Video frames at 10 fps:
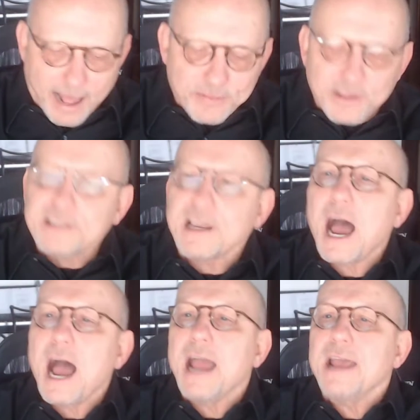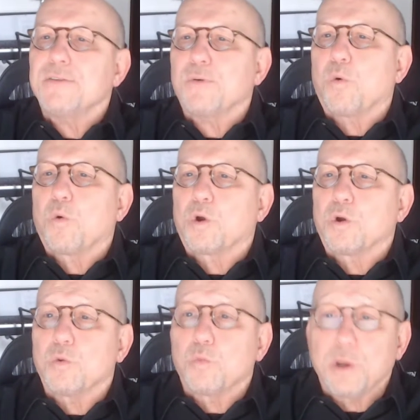And the tithe,
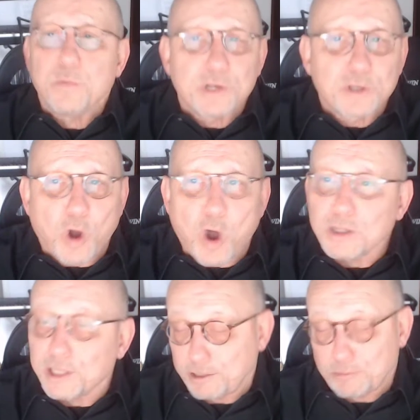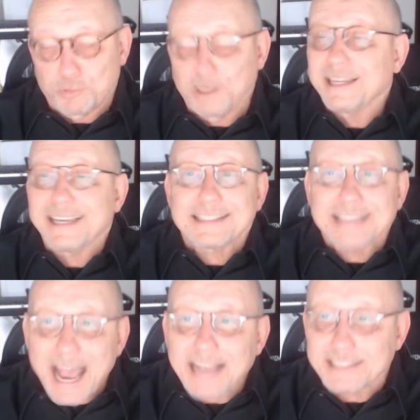or we would call it really a
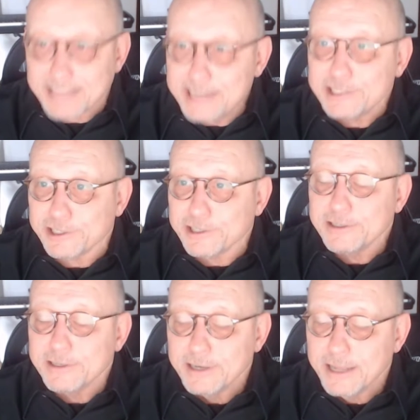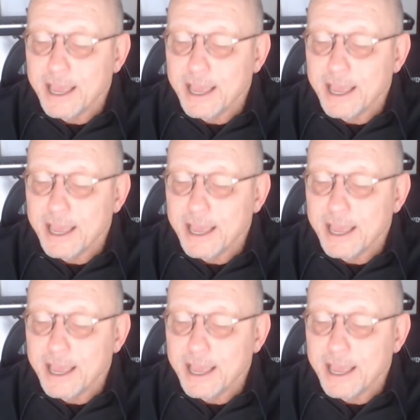taxation,